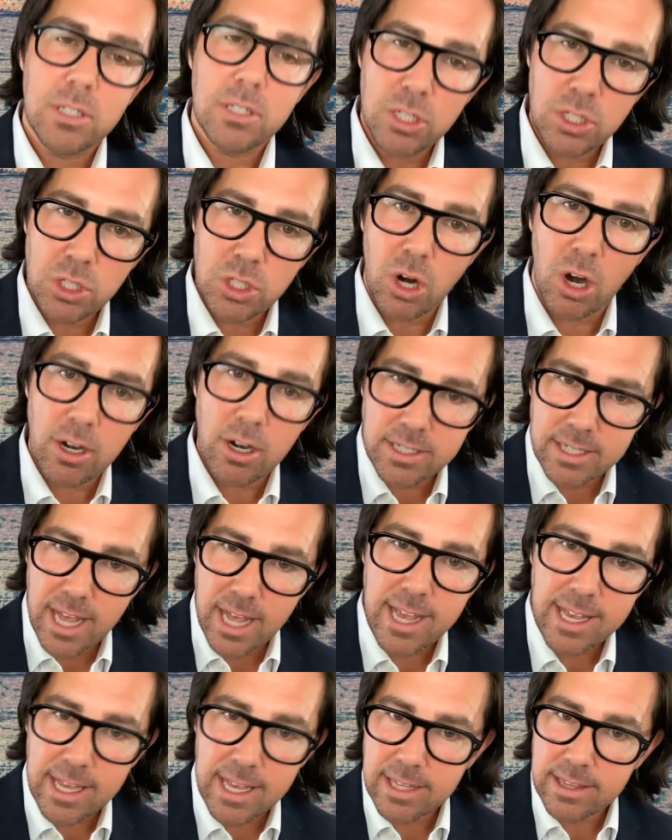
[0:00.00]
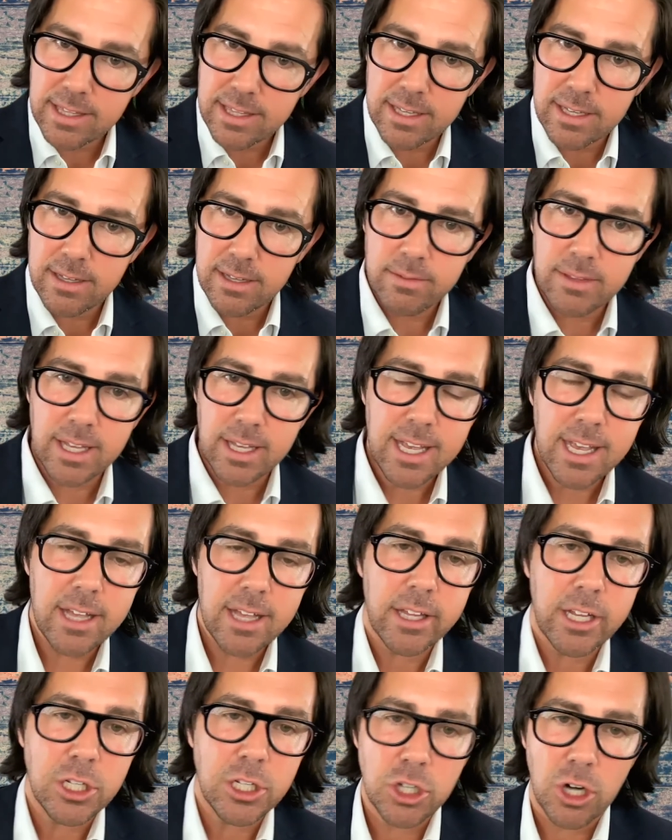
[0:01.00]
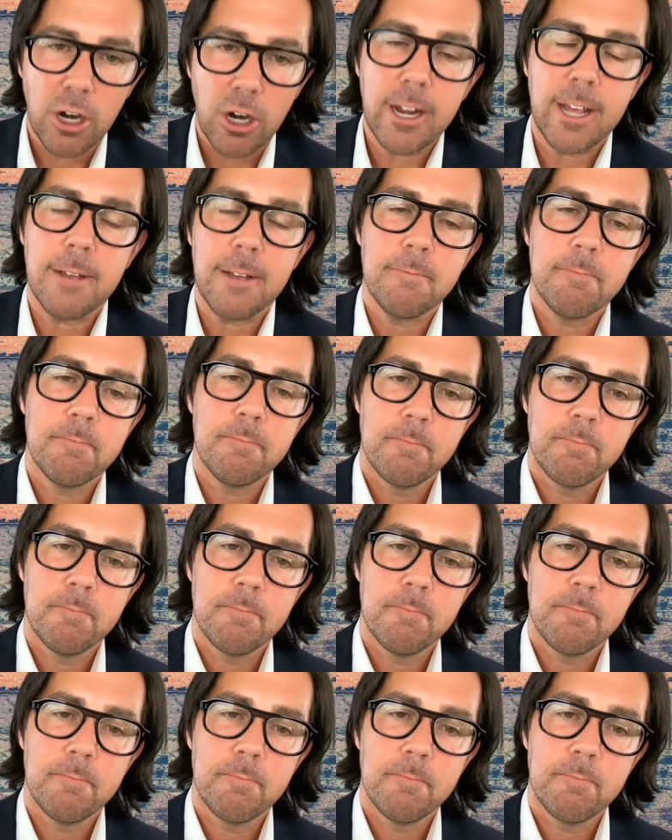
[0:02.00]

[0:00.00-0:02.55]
to start taking the healing journey?